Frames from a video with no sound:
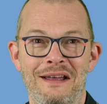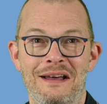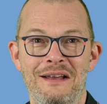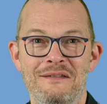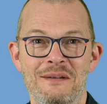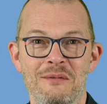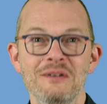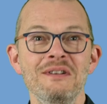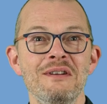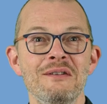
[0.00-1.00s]
I have some good
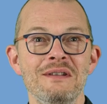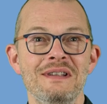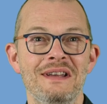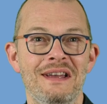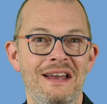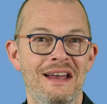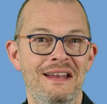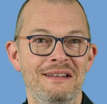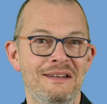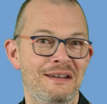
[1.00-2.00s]
news
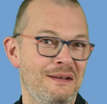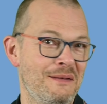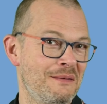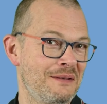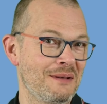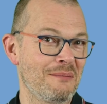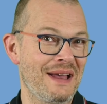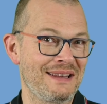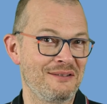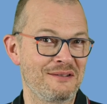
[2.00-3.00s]
and some
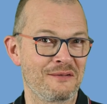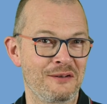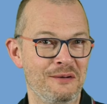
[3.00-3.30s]
bad news for